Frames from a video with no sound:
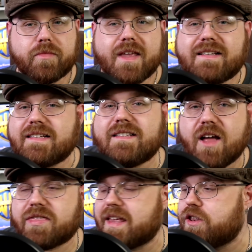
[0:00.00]
This is
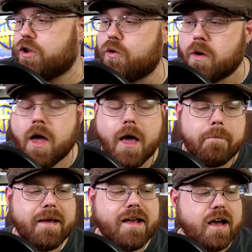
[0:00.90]
nothing new
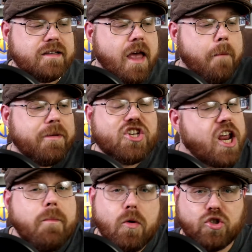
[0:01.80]
because
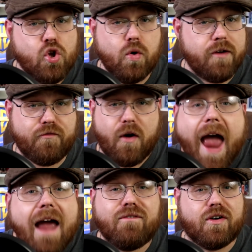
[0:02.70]
Machinima was doing it
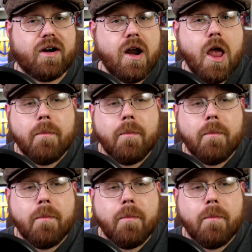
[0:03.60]
forever.